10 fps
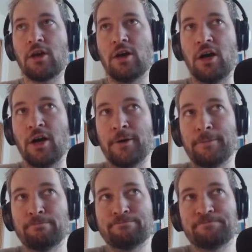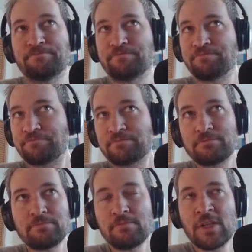
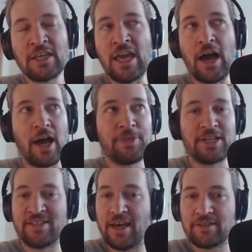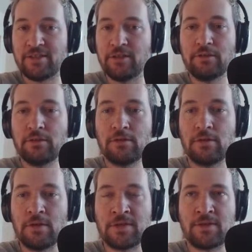Yeah, I think it's excellent.
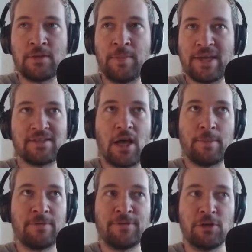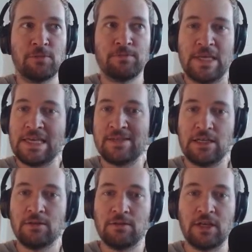It's the best zombie film,
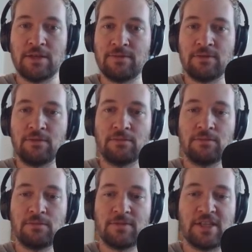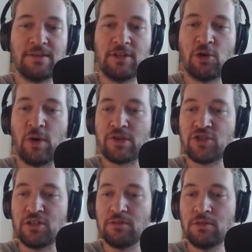easy. It's not even the
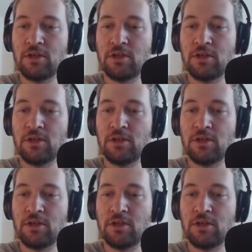question.